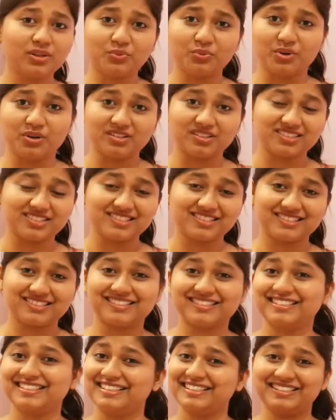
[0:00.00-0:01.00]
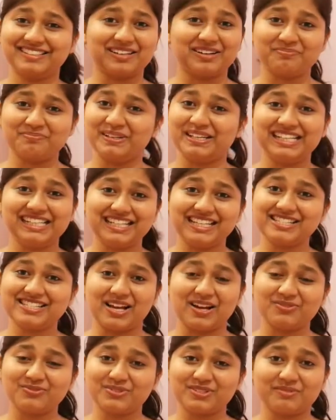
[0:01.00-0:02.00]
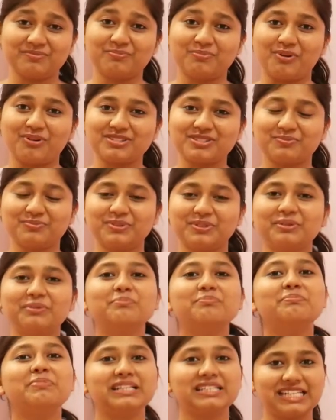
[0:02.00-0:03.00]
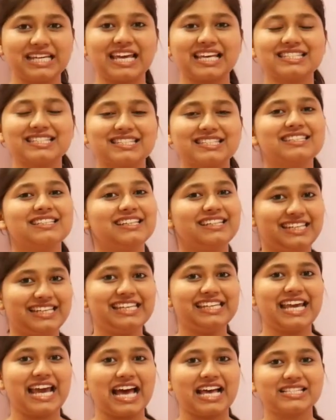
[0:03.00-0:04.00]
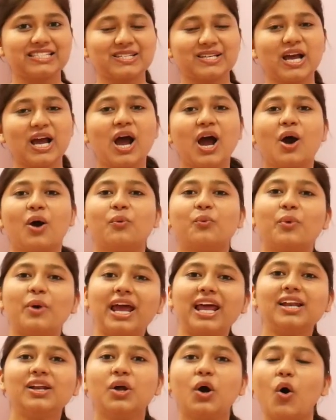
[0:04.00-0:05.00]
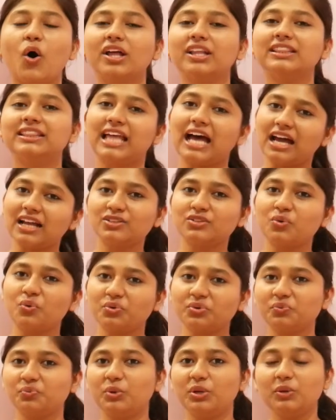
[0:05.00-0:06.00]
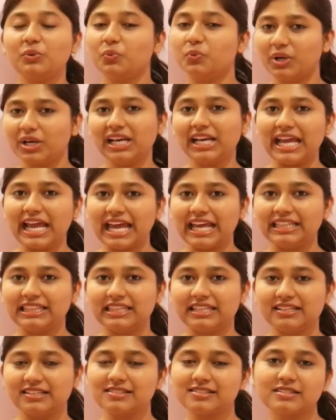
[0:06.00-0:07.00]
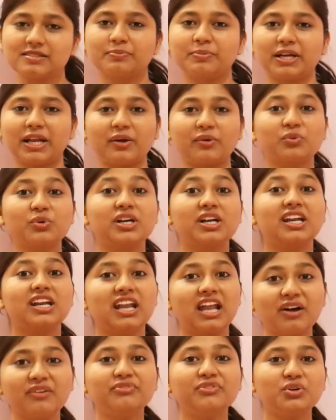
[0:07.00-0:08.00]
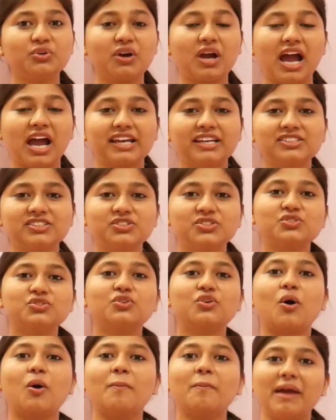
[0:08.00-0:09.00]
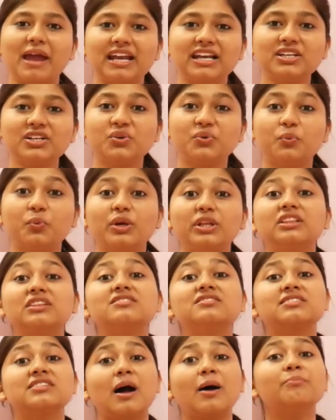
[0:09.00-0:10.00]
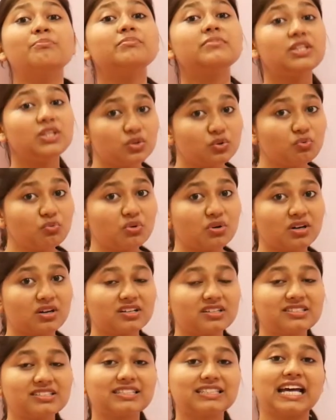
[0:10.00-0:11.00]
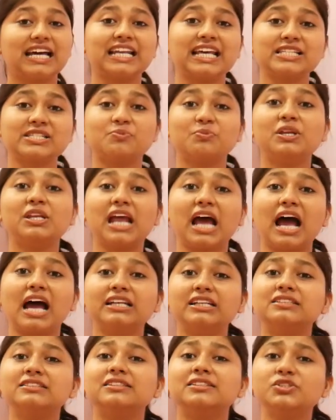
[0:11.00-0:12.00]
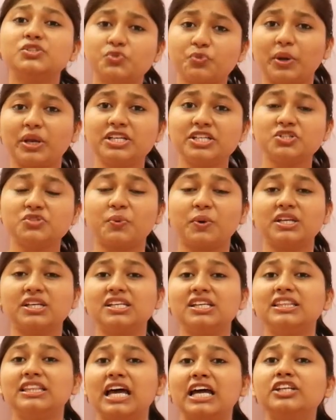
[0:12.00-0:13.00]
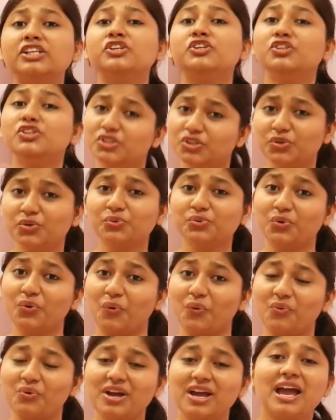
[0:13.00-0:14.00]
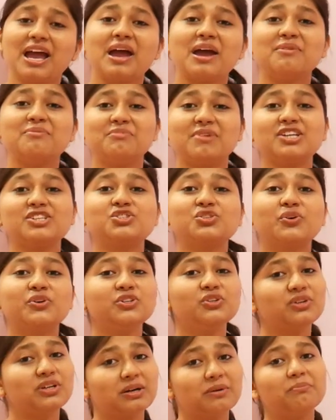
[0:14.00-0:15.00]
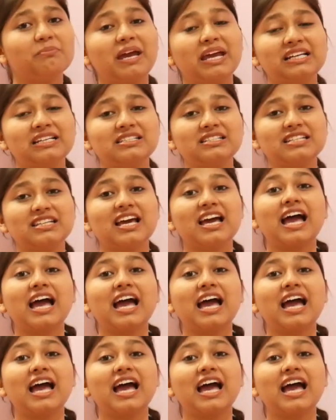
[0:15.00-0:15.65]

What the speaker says: the words. Completely sounds impossible, but yes. He has. Well, on that note, we will end this, but I would love you guys to comment with some new words that has been added in 2020 that you know. Make sure you comment